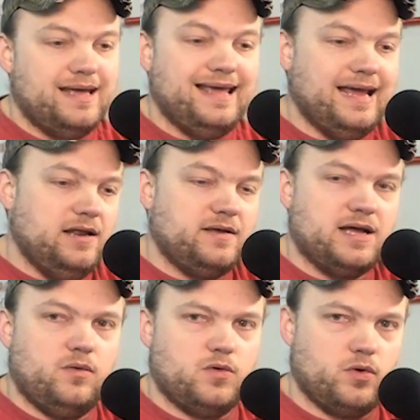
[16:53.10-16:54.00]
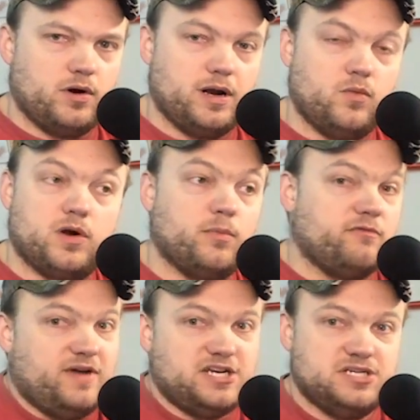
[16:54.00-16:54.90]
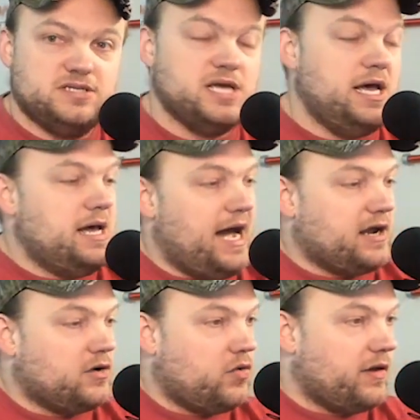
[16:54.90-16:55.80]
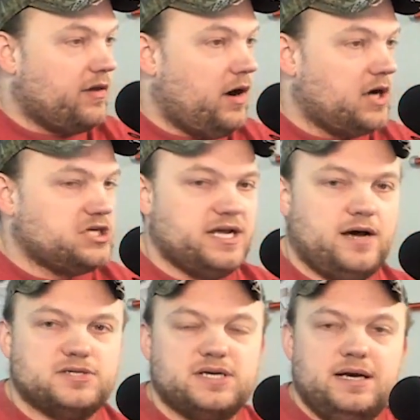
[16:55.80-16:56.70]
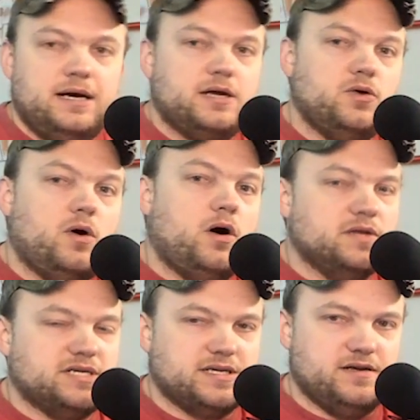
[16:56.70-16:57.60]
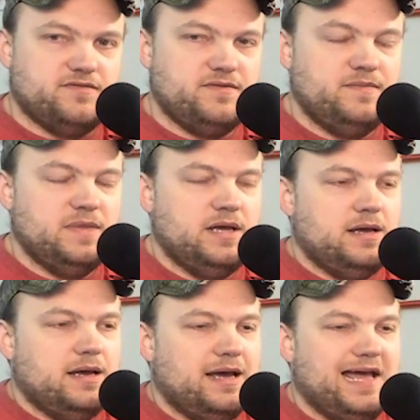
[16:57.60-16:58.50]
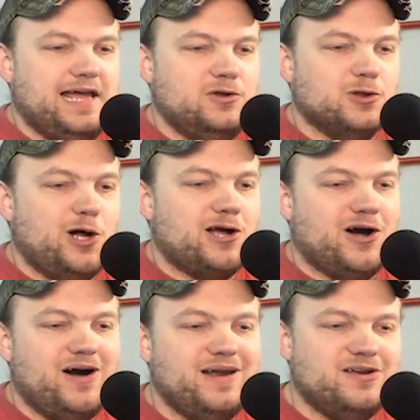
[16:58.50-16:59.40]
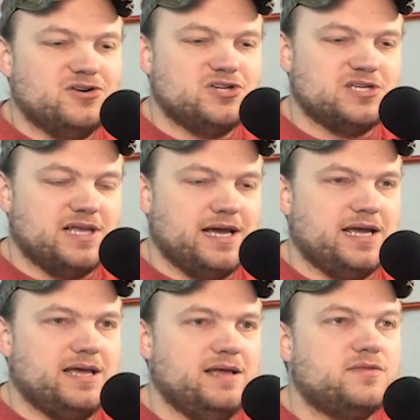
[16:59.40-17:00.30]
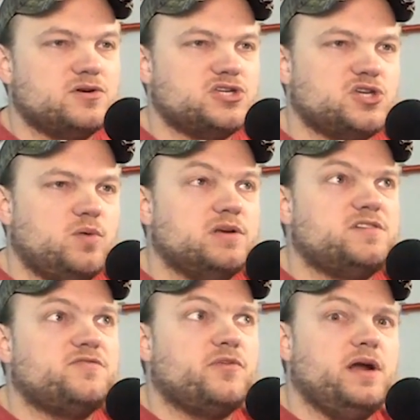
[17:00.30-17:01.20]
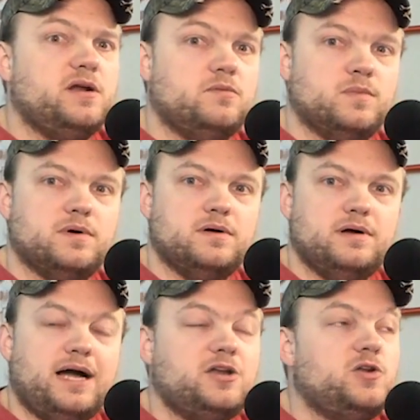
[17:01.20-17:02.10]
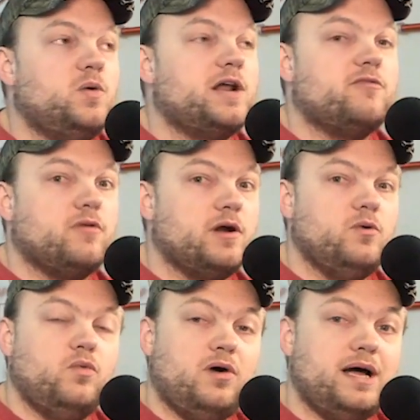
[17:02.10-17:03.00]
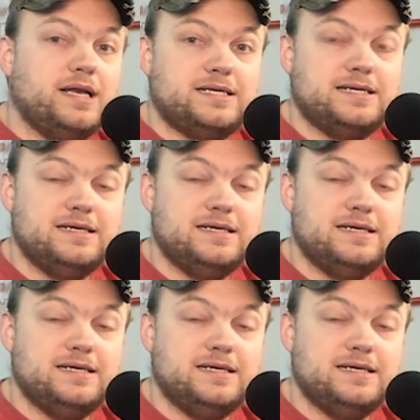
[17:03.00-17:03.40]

Anything I want to work on. Work on professions. I can coordinate the auction house. I do all this stuff. And you log on and you're just like, there's so much freedom. I can do whatever I want.